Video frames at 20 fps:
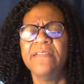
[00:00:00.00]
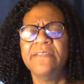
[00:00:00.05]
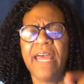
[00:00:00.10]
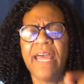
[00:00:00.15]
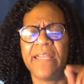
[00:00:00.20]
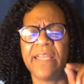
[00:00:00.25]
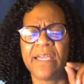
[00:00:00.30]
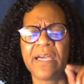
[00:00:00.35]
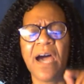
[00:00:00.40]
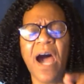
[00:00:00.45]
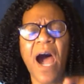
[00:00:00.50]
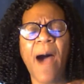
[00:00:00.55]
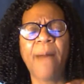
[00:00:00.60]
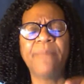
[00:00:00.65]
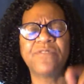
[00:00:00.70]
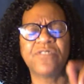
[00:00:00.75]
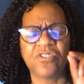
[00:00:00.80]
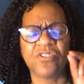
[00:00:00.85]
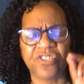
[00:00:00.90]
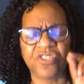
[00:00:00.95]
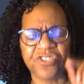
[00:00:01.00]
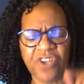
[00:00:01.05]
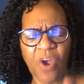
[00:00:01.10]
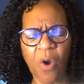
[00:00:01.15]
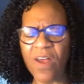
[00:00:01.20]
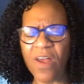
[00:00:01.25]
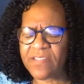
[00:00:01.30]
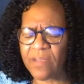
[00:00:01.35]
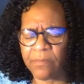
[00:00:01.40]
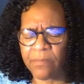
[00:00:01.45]
that it comes to show
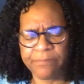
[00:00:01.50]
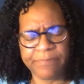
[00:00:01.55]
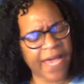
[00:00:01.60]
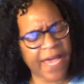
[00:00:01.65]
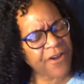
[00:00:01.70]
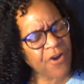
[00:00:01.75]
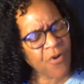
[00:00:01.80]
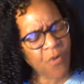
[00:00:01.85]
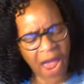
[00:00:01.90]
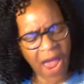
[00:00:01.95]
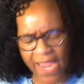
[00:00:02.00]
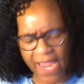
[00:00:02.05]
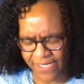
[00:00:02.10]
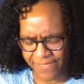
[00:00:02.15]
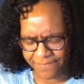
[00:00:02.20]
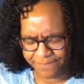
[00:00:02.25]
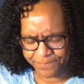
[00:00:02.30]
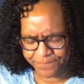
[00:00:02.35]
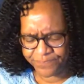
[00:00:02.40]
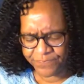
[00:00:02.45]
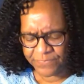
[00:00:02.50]
us a better way